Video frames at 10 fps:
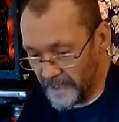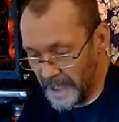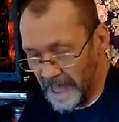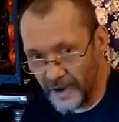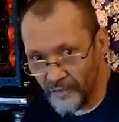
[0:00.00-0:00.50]

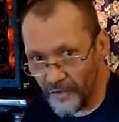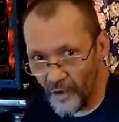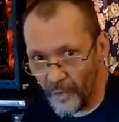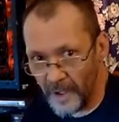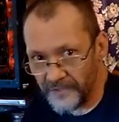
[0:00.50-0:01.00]
I don't
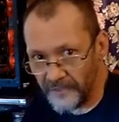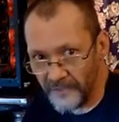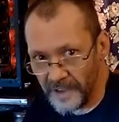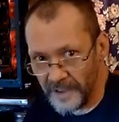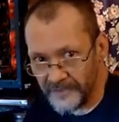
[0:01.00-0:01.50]
know what
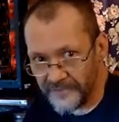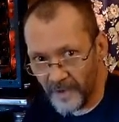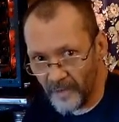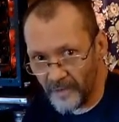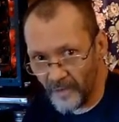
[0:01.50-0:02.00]
is
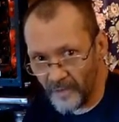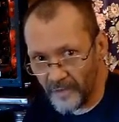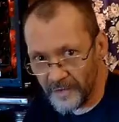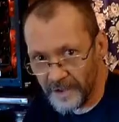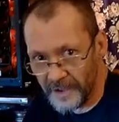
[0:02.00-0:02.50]
going
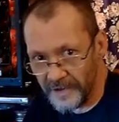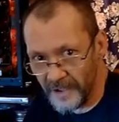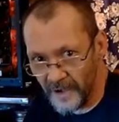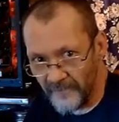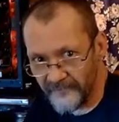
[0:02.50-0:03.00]
on in the
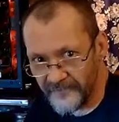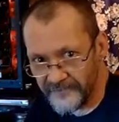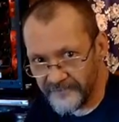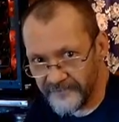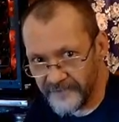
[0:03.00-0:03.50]

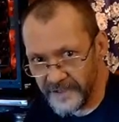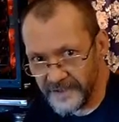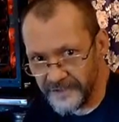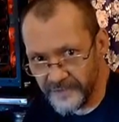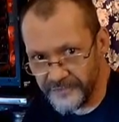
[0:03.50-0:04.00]
office
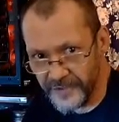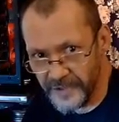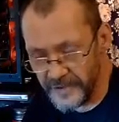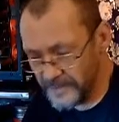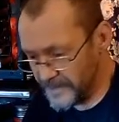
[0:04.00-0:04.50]
at
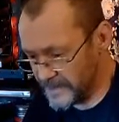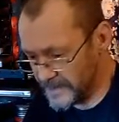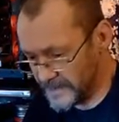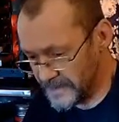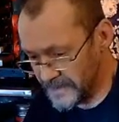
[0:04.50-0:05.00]
YouTube
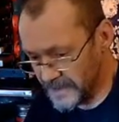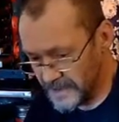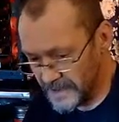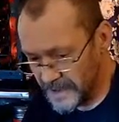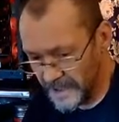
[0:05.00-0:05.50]

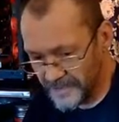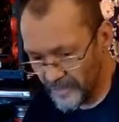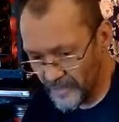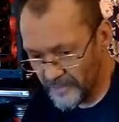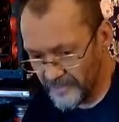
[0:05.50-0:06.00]

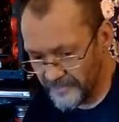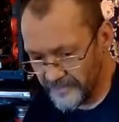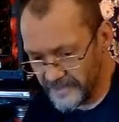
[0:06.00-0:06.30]
headquarters